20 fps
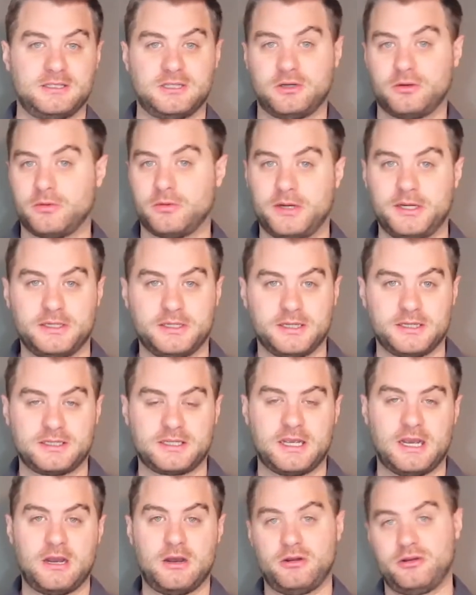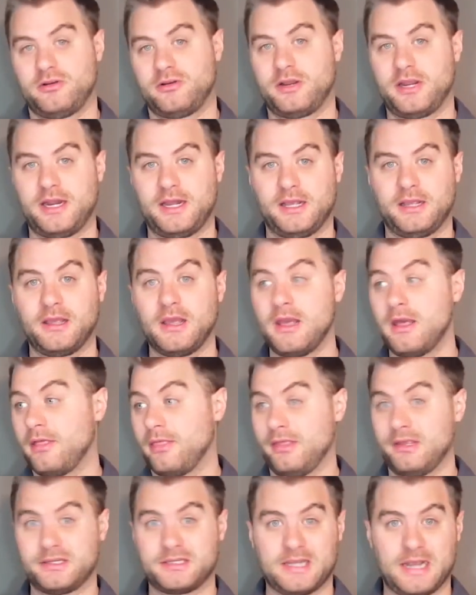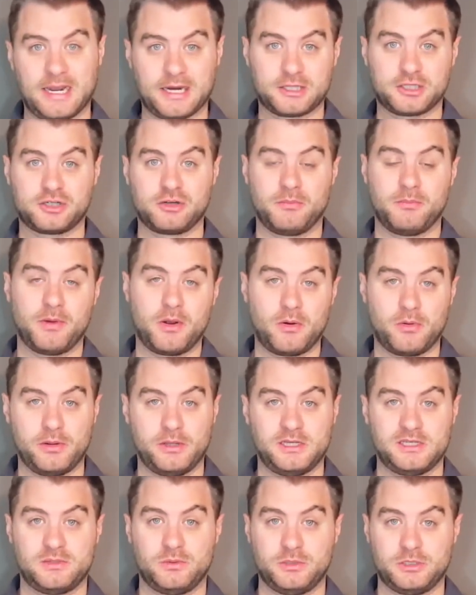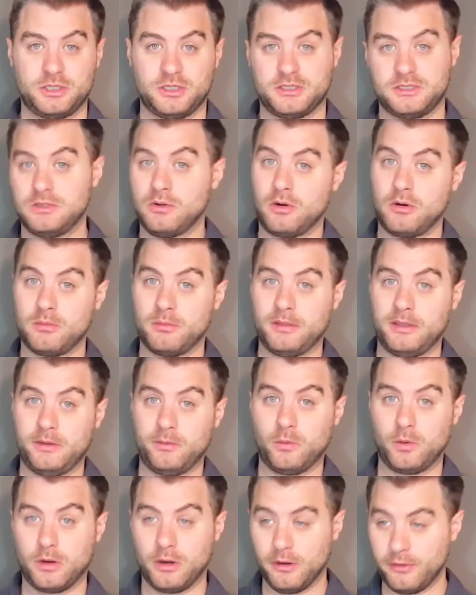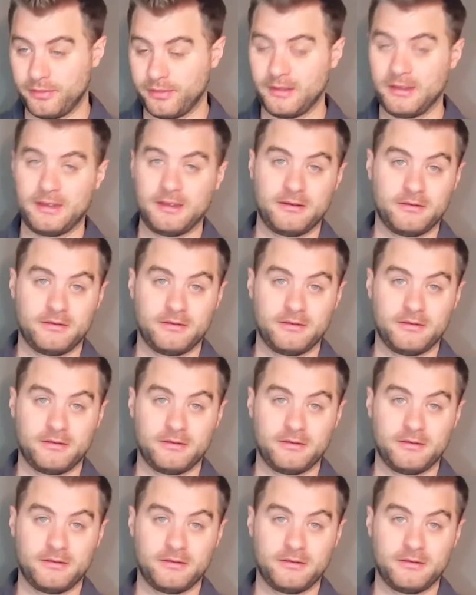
It's a great discount. You're getting this extra bonus, which is normally worth